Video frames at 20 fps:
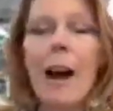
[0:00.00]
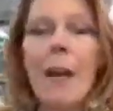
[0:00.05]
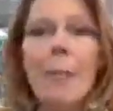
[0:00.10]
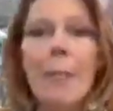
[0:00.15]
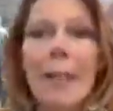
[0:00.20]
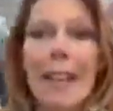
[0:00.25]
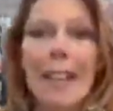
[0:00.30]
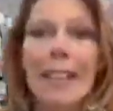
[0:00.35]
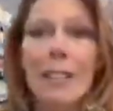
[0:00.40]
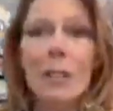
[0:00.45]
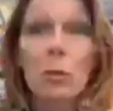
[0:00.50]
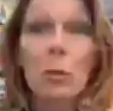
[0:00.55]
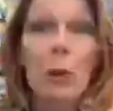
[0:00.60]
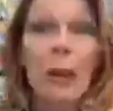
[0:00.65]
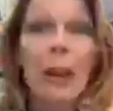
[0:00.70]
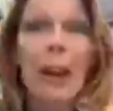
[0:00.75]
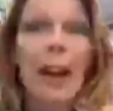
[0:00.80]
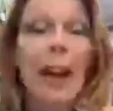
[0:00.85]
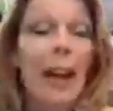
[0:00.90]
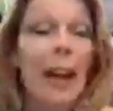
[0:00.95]
That's what
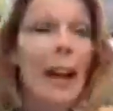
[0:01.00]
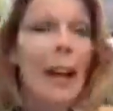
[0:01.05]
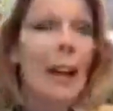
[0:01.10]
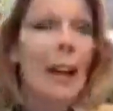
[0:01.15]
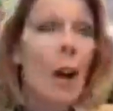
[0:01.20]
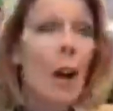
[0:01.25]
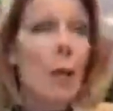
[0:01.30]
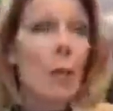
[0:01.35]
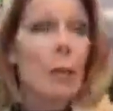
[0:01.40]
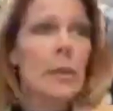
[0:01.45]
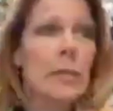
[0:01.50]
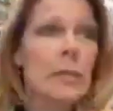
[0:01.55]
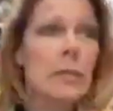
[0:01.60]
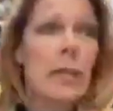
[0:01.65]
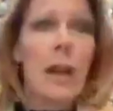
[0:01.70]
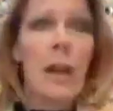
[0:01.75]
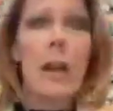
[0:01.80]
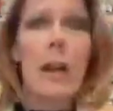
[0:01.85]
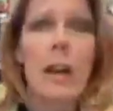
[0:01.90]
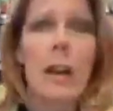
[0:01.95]
I always
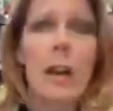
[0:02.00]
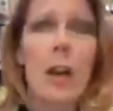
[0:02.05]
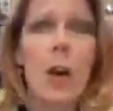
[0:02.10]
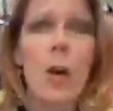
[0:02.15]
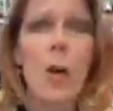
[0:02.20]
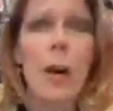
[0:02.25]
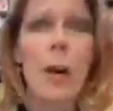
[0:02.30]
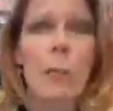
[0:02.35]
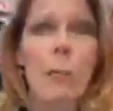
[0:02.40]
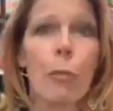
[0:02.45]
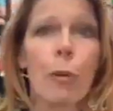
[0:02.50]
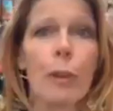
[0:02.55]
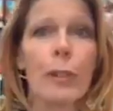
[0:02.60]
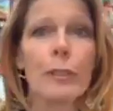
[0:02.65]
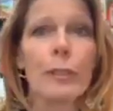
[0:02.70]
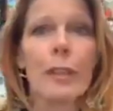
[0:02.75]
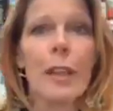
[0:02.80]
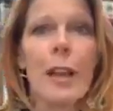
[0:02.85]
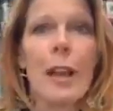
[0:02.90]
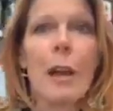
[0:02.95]
thought a co-op was.